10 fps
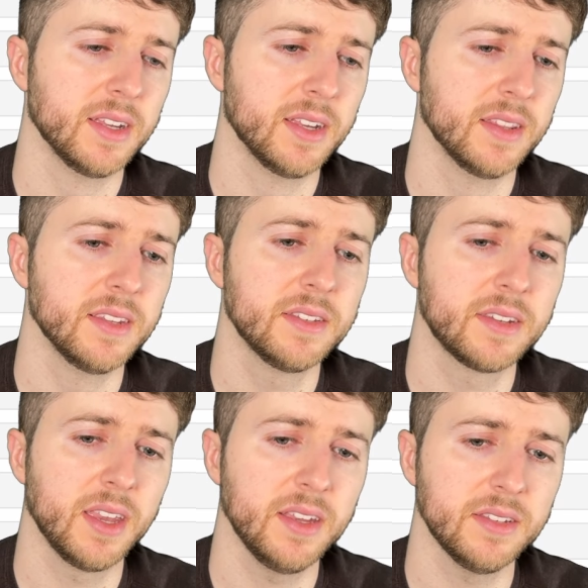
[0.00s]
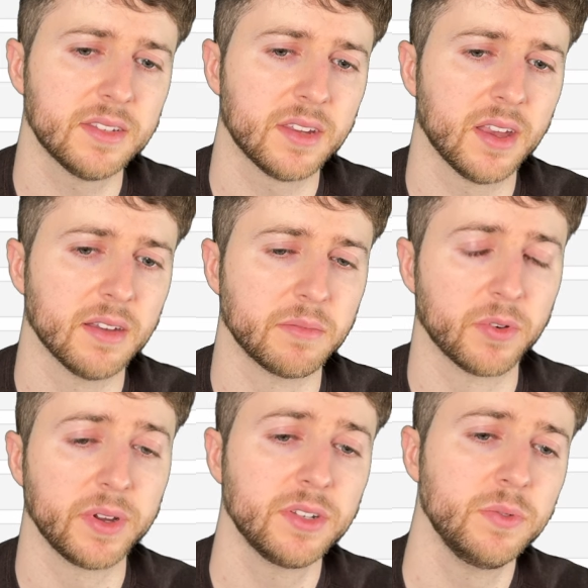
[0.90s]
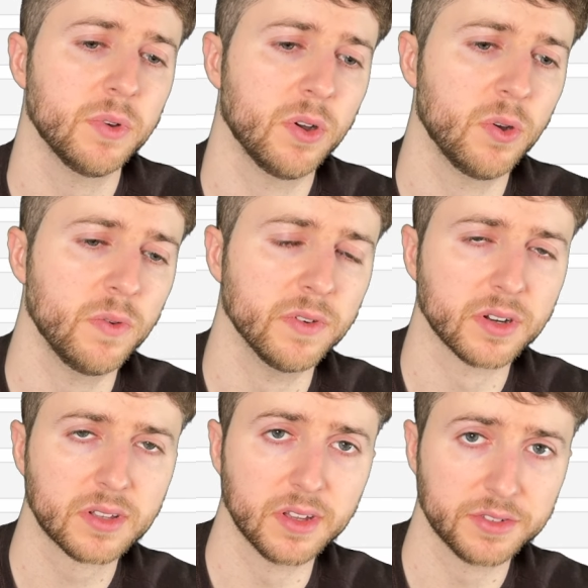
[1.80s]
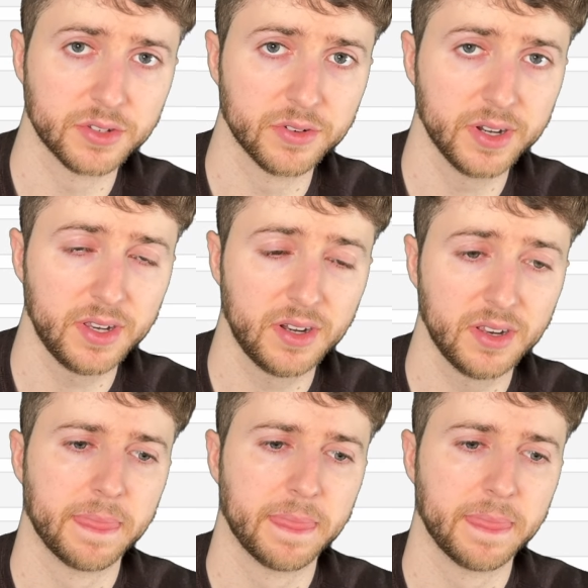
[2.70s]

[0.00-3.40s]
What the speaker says: In this case, I'm going to over-cluster it.